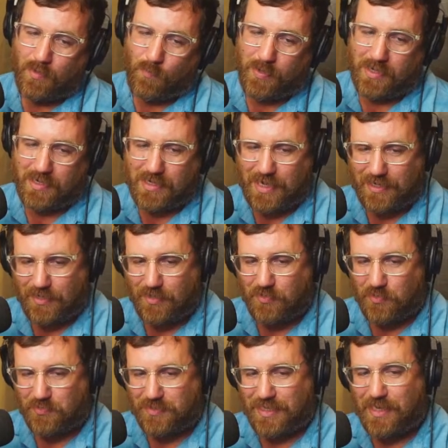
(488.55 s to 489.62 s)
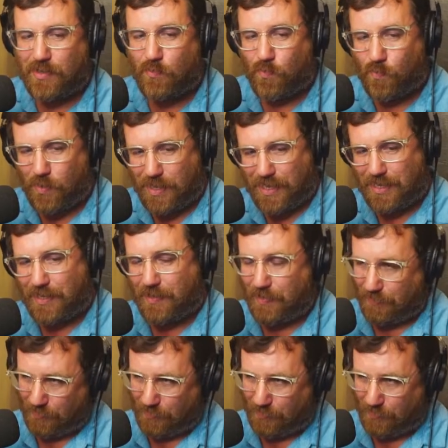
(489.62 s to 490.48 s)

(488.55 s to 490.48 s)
We can kind of understand why